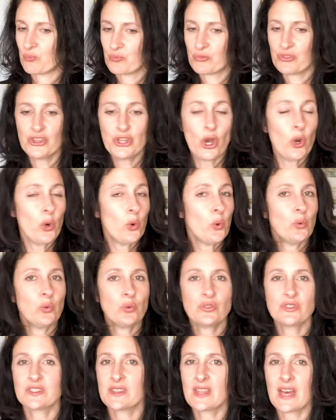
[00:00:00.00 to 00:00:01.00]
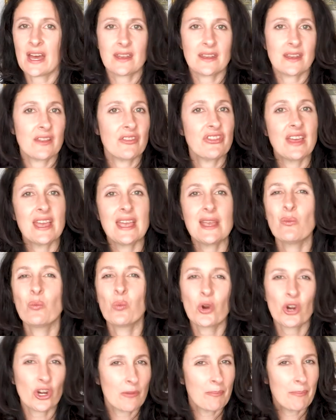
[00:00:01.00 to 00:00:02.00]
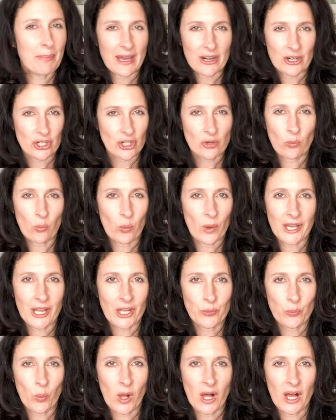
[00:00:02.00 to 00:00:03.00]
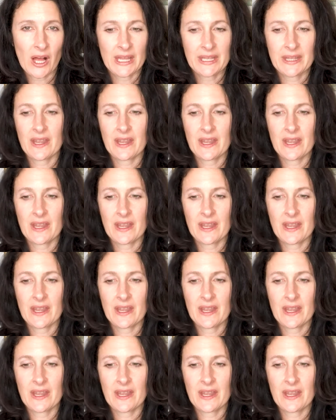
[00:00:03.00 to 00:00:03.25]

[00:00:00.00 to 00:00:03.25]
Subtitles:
knows that they work better one-on-one,